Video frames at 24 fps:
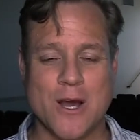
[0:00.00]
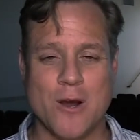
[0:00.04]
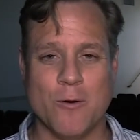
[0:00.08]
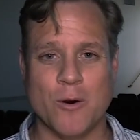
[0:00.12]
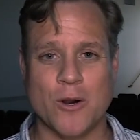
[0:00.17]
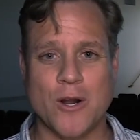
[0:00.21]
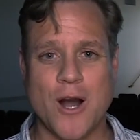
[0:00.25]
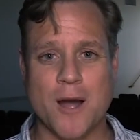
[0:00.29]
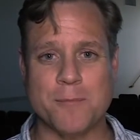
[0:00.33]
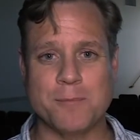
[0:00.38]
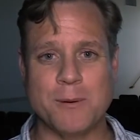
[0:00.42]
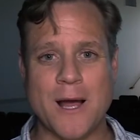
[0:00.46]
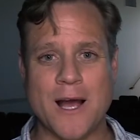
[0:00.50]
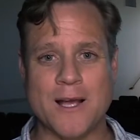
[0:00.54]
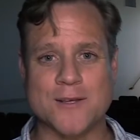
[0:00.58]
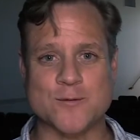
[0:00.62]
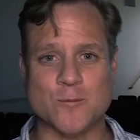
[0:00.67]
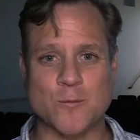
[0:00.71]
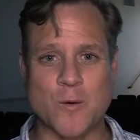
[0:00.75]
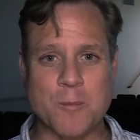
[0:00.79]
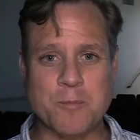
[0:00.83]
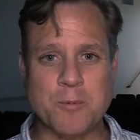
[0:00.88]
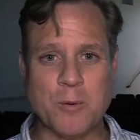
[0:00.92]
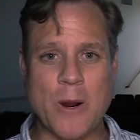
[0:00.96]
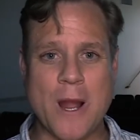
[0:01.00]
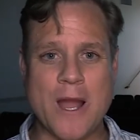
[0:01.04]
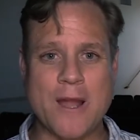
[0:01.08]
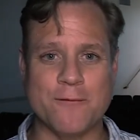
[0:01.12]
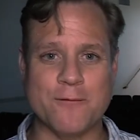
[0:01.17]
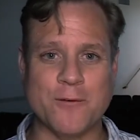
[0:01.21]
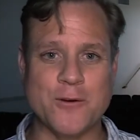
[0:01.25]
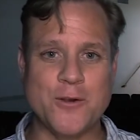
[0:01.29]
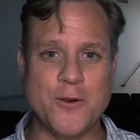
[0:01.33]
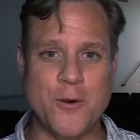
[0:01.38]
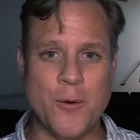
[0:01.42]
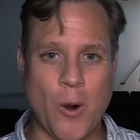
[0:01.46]
Well, God bless. We're praying
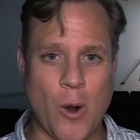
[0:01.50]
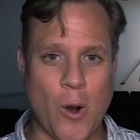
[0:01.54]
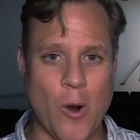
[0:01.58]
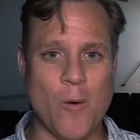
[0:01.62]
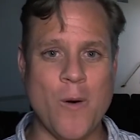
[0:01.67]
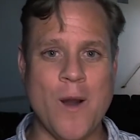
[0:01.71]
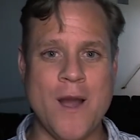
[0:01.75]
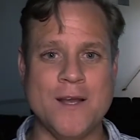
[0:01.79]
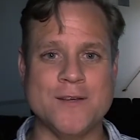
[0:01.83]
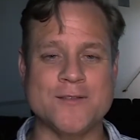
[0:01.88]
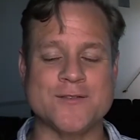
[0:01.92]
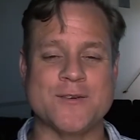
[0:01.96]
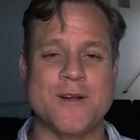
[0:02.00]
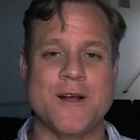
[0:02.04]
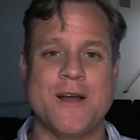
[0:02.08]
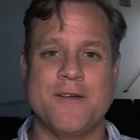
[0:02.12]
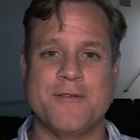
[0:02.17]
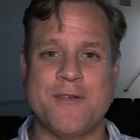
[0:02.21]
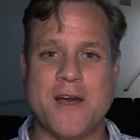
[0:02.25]
for you always.